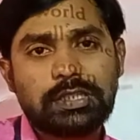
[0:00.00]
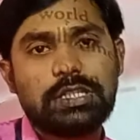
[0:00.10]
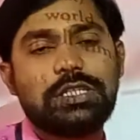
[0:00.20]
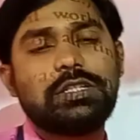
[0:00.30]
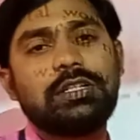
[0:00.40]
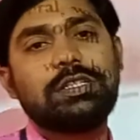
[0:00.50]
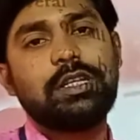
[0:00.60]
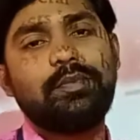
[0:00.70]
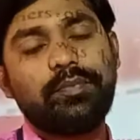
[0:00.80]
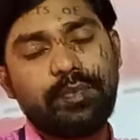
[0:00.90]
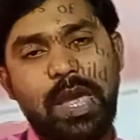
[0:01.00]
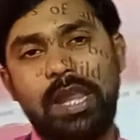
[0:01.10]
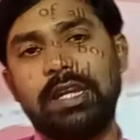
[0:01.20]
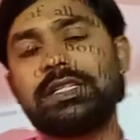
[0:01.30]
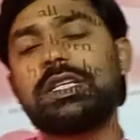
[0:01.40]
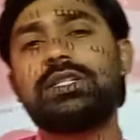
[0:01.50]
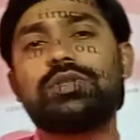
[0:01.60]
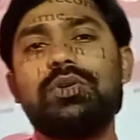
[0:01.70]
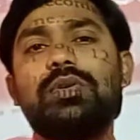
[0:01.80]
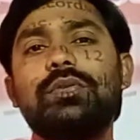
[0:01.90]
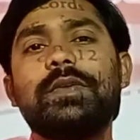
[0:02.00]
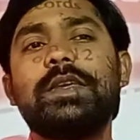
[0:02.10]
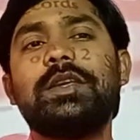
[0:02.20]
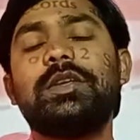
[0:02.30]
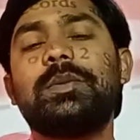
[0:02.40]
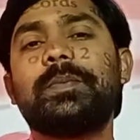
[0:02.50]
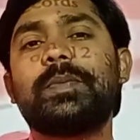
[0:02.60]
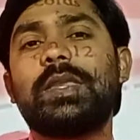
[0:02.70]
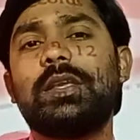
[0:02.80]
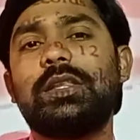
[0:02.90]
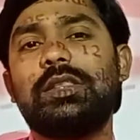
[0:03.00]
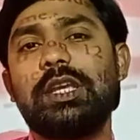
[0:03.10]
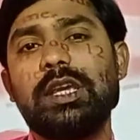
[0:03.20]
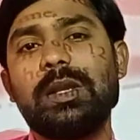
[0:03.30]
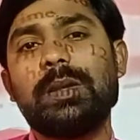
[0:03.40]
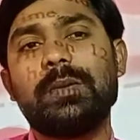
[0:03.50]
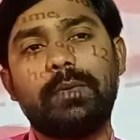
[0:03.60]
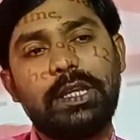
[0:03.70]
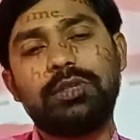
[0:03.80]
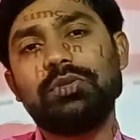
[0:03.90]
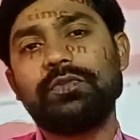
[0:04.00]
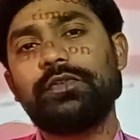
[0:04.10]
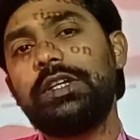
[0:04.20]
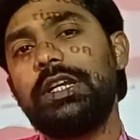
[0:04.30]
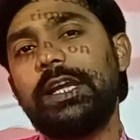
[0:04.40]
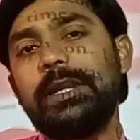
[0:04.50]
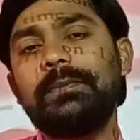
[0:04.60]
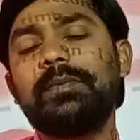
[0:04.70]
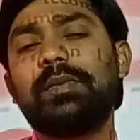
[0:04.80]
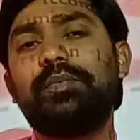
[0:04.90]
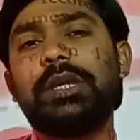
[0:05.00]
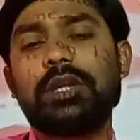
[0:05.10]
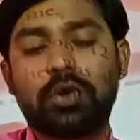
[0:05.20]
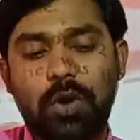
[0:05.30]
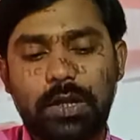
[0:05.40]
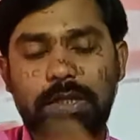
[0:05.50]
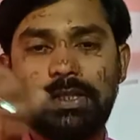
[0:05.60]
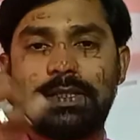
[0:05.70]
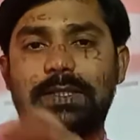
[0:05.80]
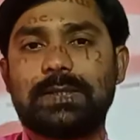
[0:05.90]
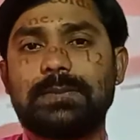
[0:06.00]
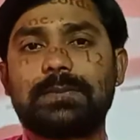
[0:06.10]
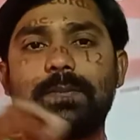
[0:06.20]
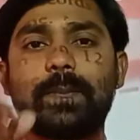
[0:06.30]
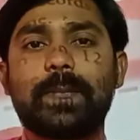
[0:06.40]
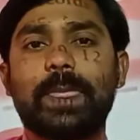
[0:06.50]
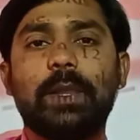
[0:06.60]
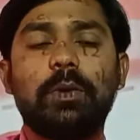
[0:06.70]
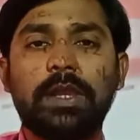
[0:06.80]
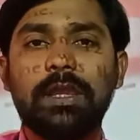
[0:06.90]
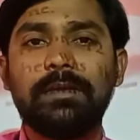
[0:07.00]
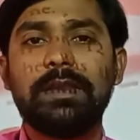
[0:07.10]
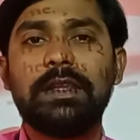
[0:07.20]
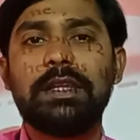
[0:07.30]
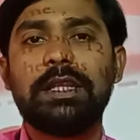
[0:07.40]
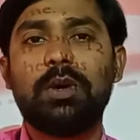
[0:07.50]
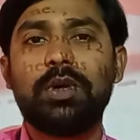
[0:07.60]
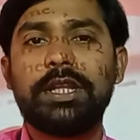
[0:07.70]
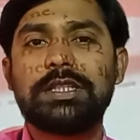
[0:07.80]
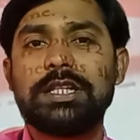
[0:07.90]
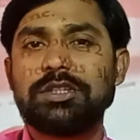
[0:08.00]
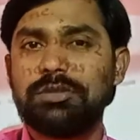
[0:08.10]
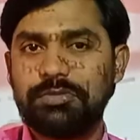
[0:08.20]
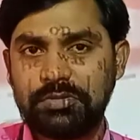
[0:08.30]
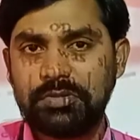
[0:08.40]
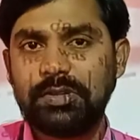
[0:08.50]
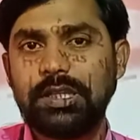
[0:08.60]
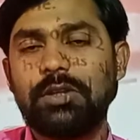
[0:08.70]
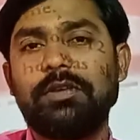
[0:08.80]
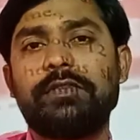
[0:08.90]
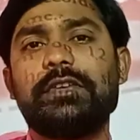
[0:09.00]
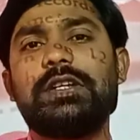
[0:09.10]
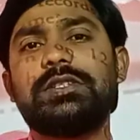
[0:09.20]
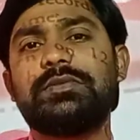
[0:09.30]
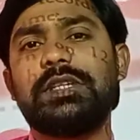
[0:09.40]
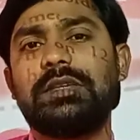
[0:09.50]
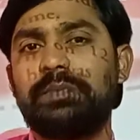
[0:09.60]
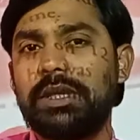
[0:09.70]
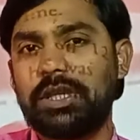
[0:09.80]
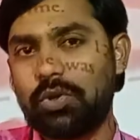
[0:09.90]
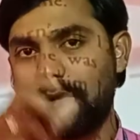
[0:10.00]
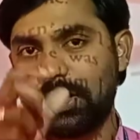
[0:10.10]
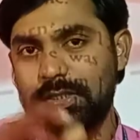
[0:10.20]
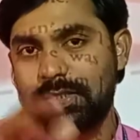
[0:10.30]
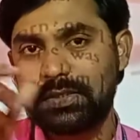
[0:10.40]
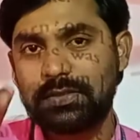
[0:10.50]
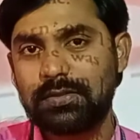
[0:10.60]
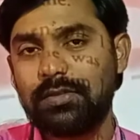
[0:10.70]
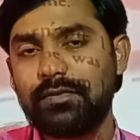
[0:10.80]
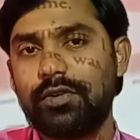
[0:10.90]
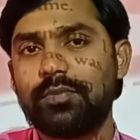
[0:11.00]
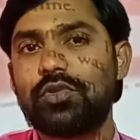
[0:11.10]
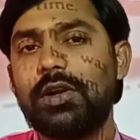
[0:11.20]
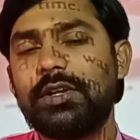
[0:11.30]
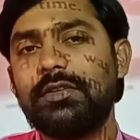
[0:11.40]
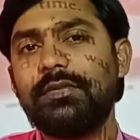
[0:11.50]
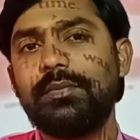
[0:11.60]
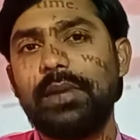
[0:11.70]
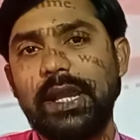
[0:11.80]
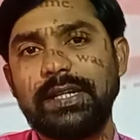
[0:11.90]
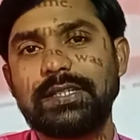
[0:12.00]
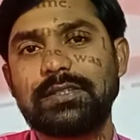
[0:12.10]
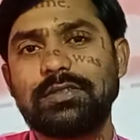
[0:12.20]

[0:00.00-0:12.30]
sisters and parents also, they went to field and pick cottons. Okay. Nowadays also in our fields we pick cottons from cotton plants.